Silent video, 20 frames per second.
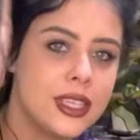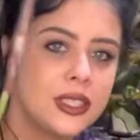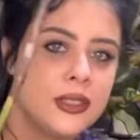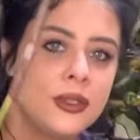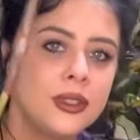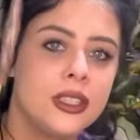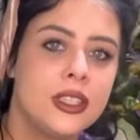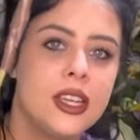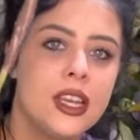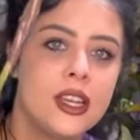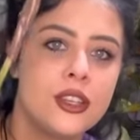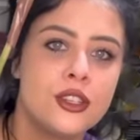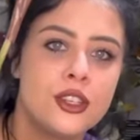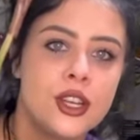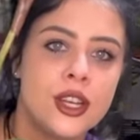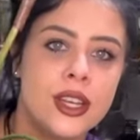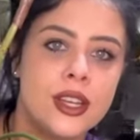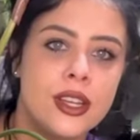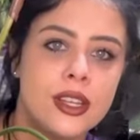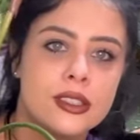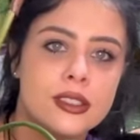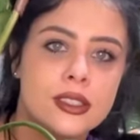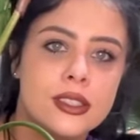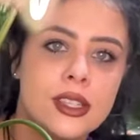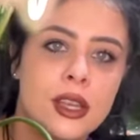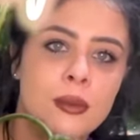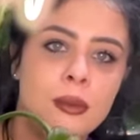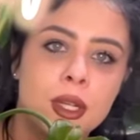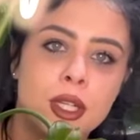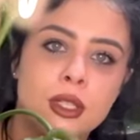is Philodendron
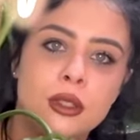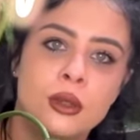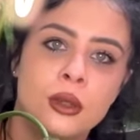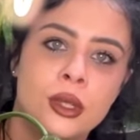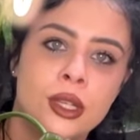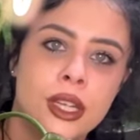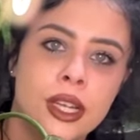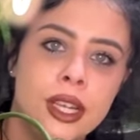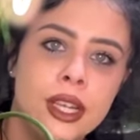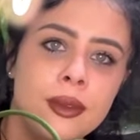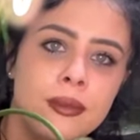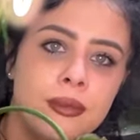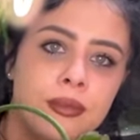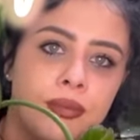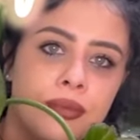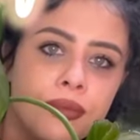Summer Glory.